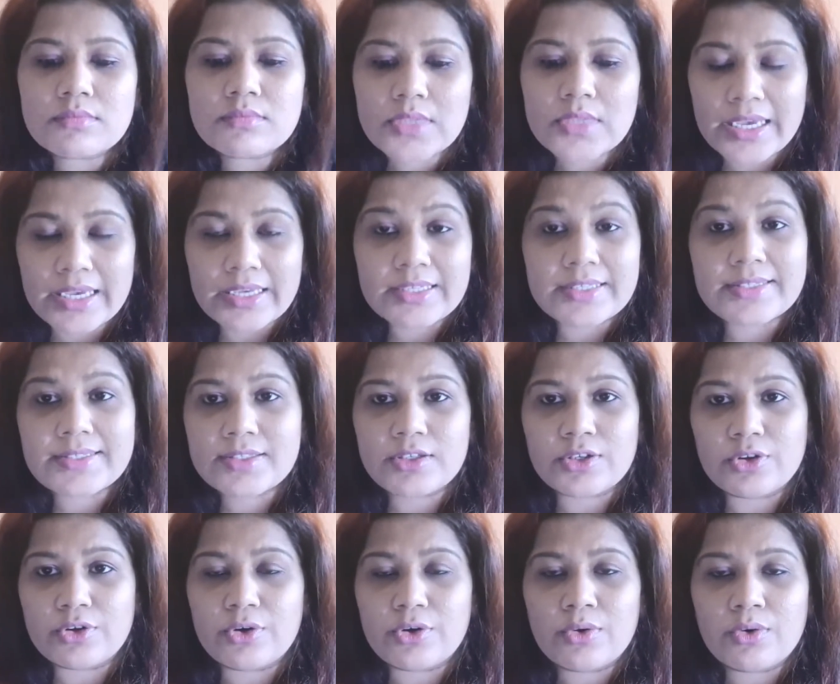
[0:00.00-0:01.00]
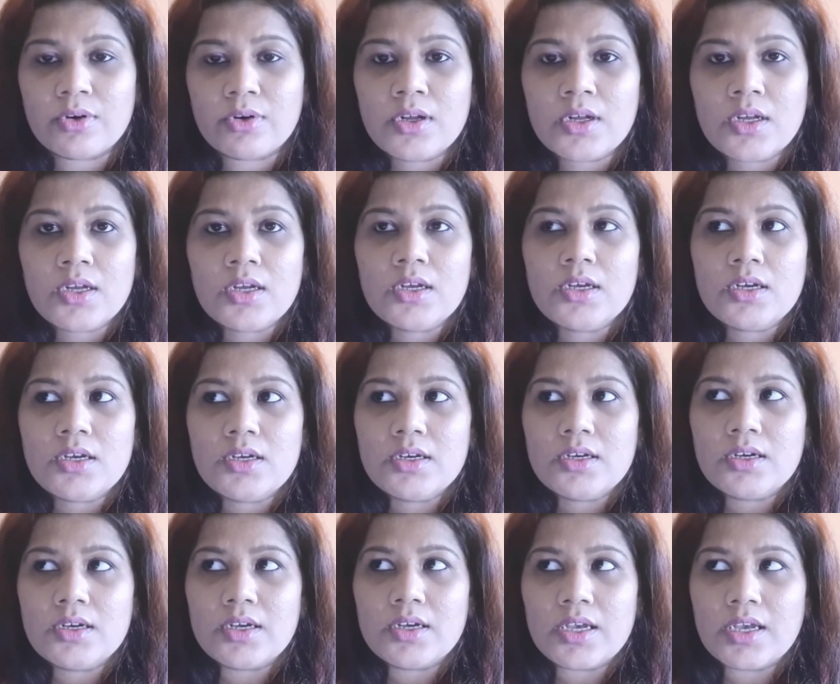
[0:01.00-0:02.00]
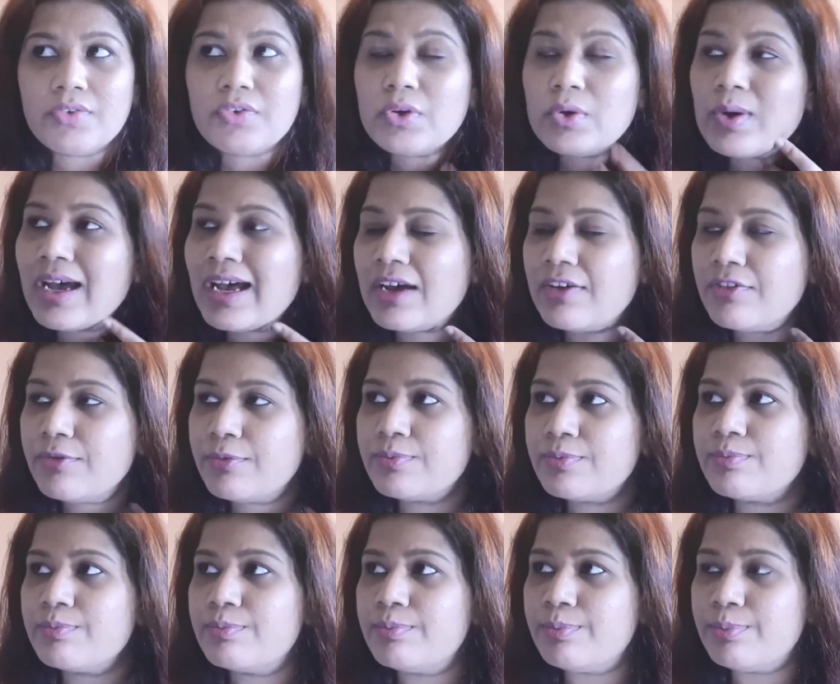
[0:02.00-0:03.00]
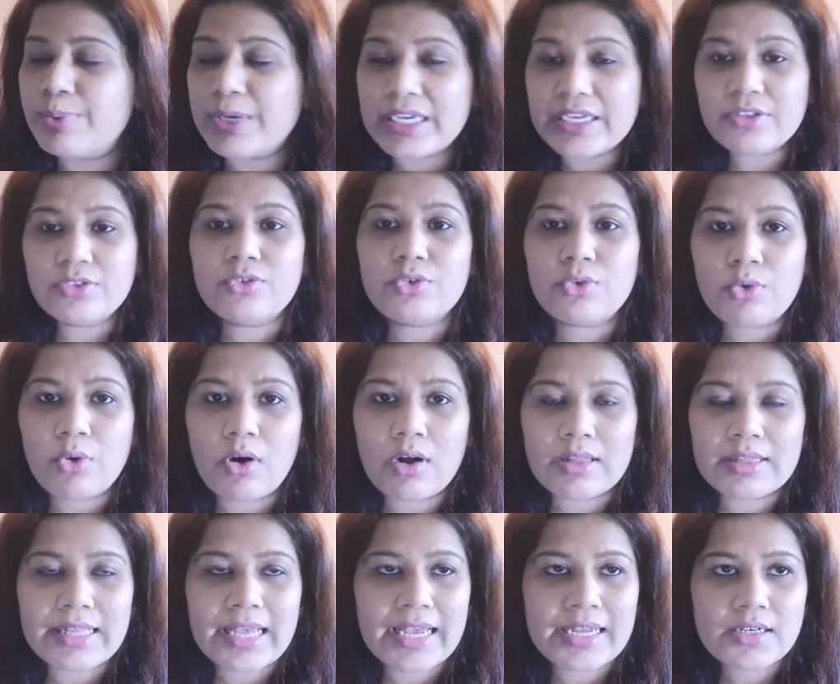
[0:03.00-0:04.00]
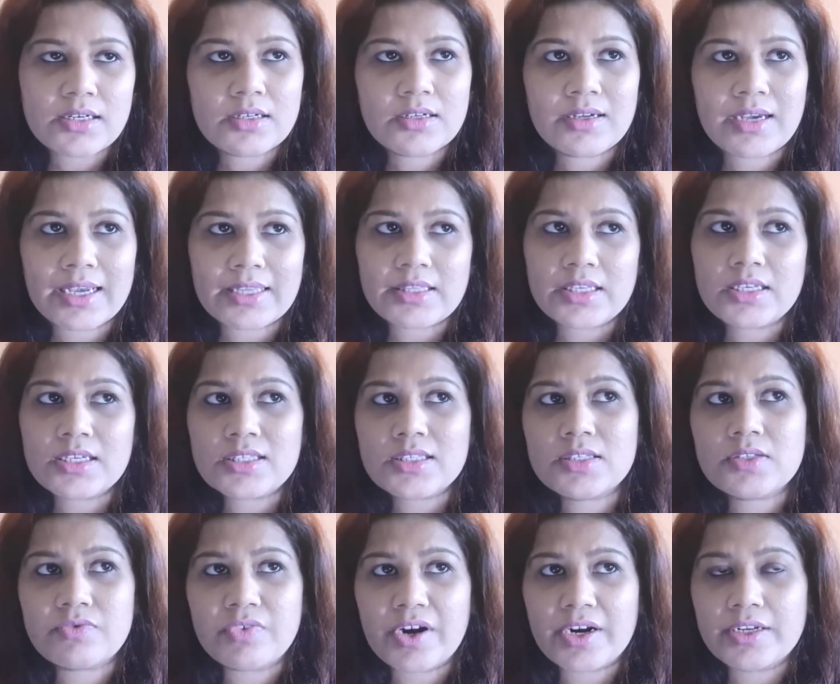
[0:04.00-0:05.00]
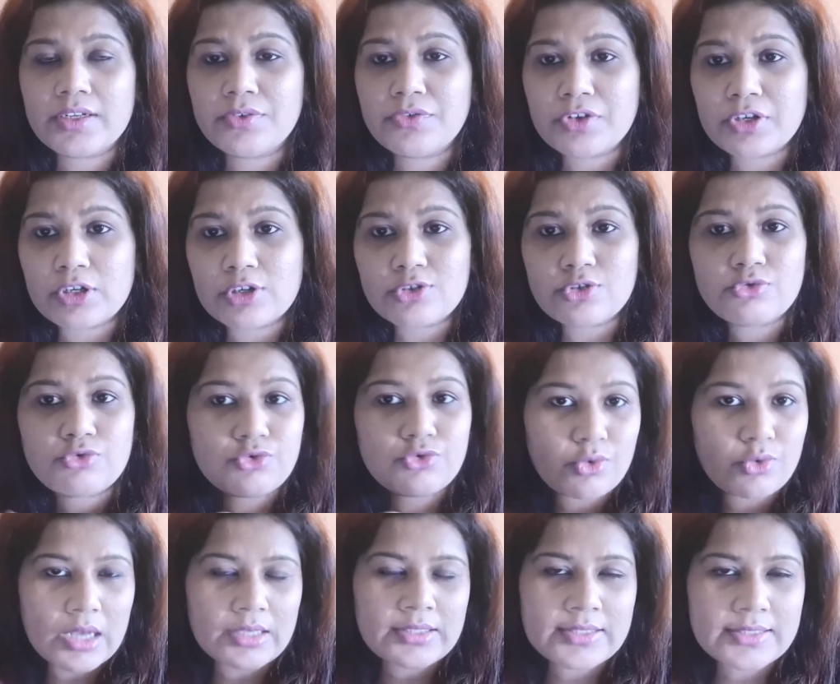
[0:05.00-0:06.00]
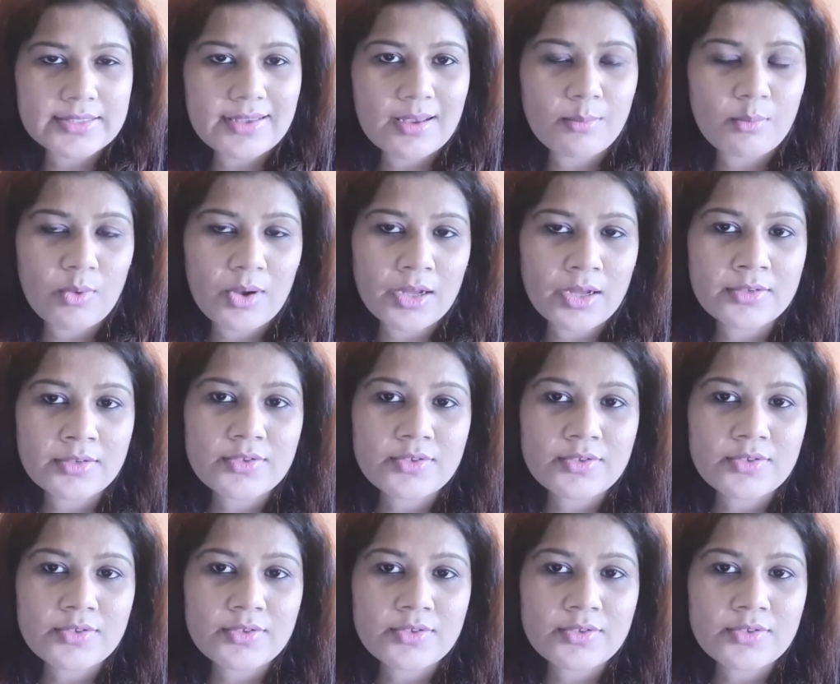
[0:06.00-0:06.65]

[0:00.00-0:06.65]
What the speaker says: things, you know, if you have been through all that, I think it's very difficult to trust someone.